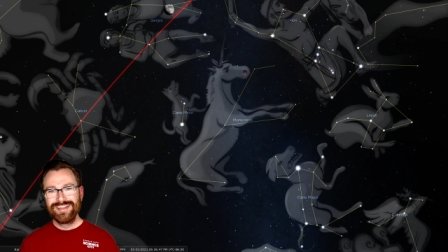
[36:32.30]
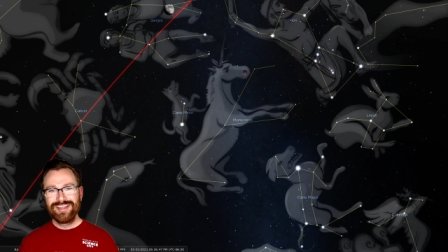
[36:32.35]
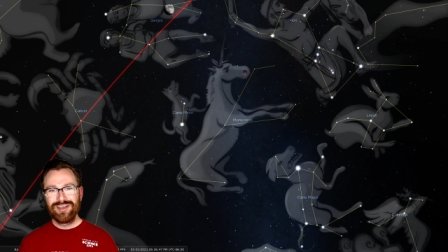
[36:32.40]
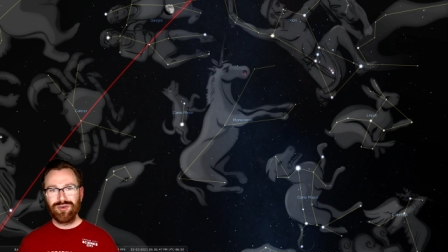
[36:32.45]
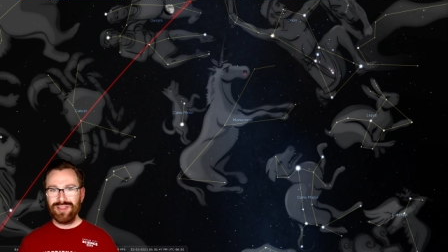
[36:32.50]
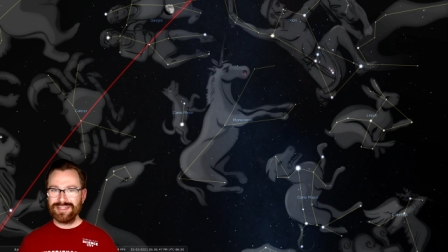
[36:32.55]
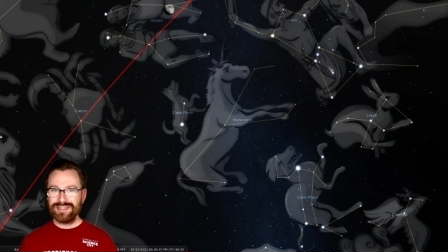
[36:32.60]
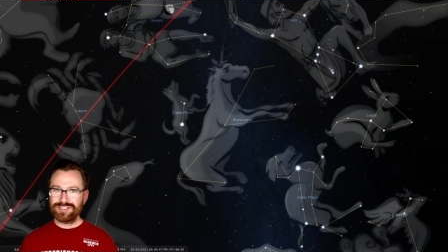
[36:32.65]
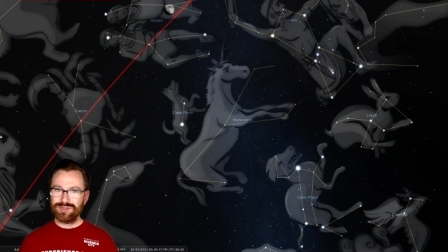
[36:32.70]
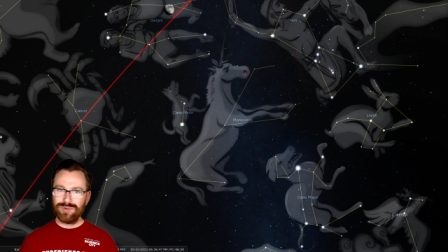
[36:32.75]
Well,
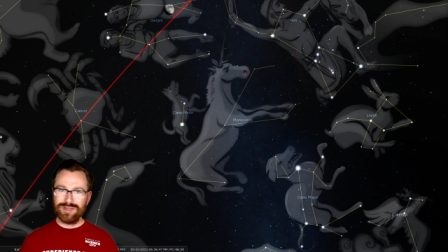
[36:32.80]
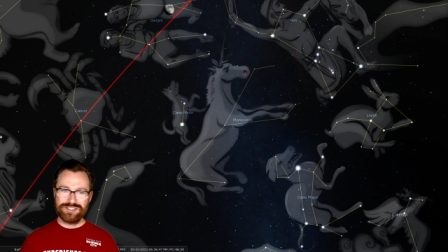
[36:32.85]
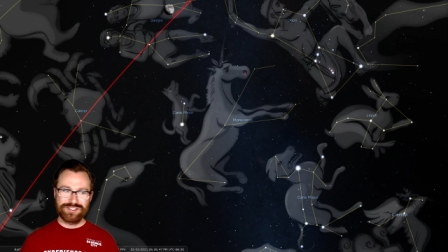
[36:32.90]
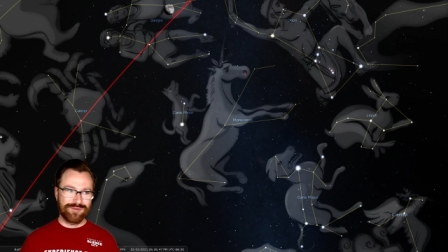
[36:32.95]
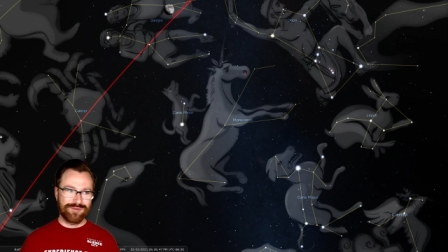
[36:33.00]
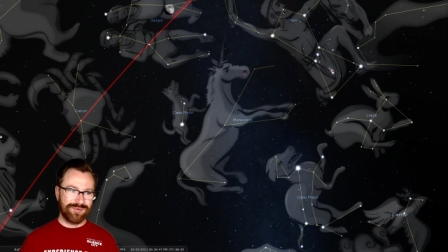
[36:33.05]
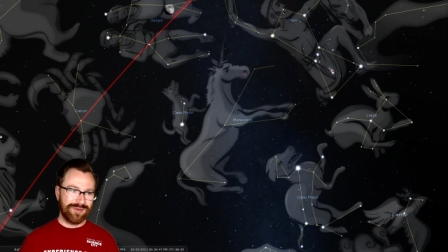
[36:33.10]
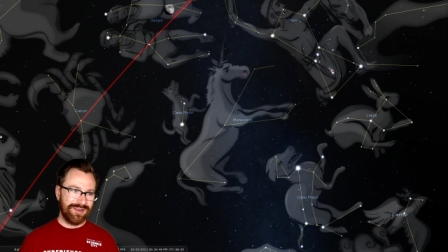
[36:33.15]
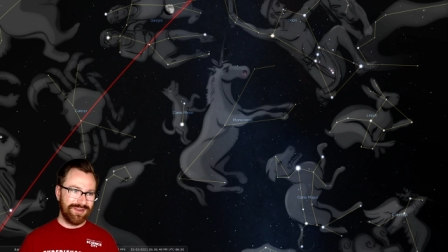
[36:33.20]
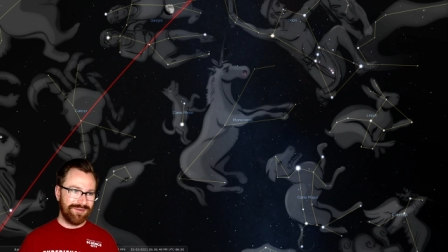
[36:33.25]
that's a
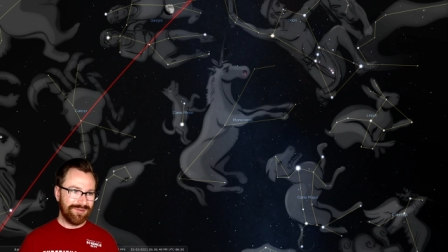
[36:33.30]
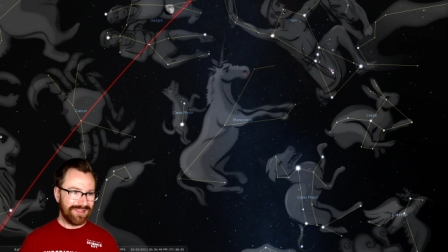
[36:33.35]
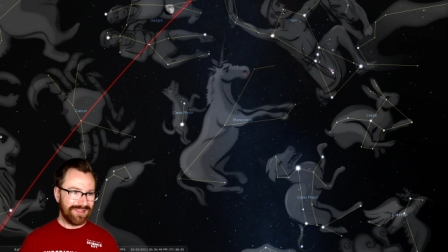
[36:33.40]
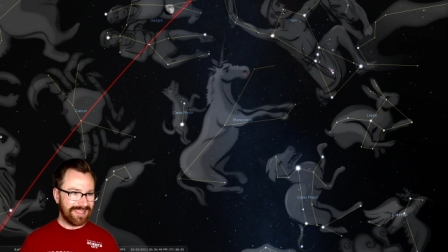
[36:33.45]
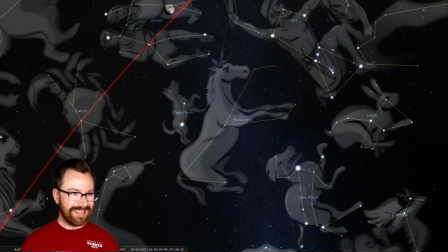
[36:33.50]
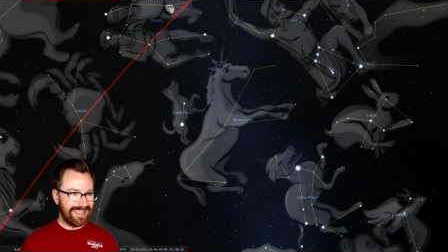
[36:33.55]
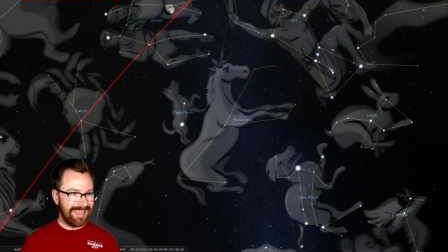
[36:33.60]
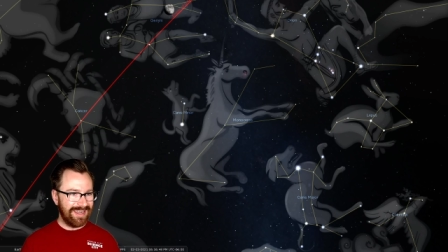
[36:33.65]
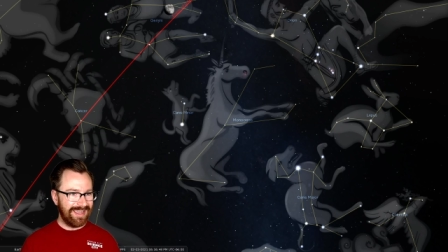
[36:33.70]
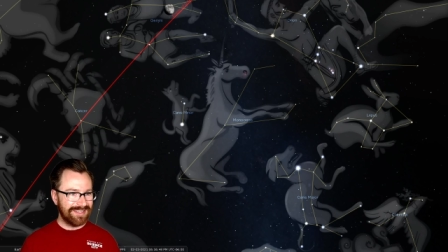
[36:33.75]
question we really
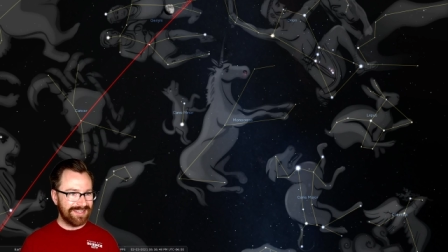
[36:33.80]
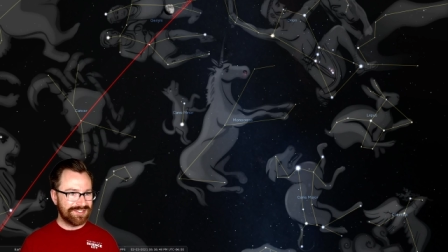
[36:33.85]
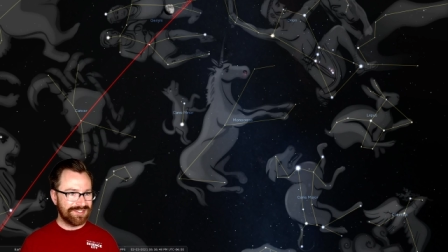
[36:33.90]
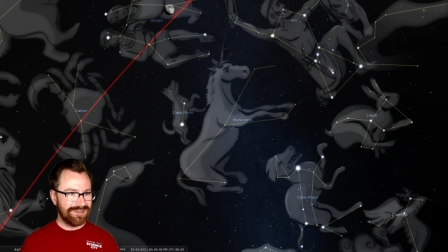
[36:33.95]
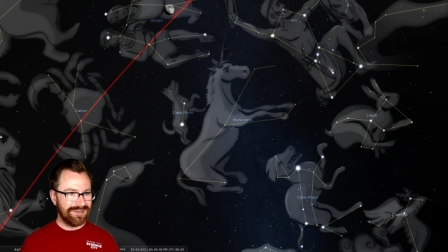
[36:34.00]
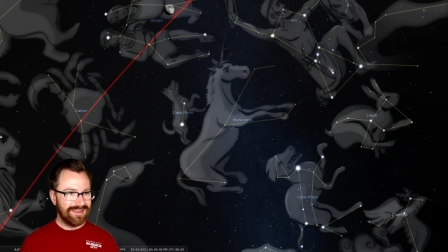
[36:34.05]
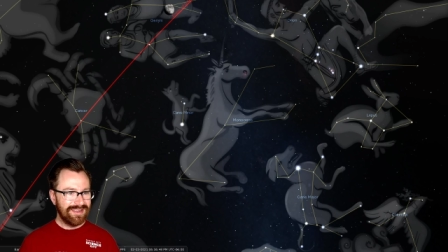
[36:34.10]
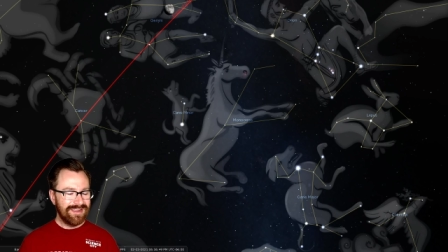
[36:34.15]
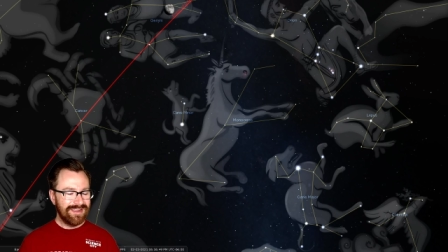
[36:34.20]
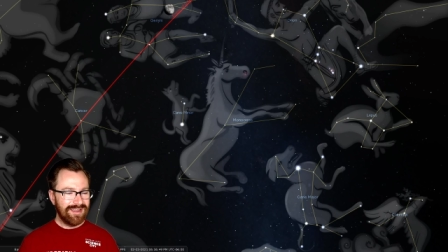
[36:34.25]
can't
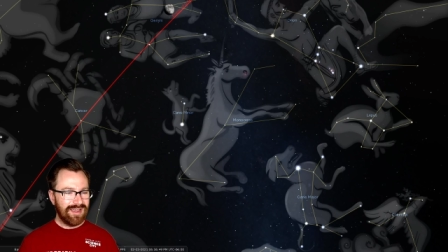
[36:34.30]
answer.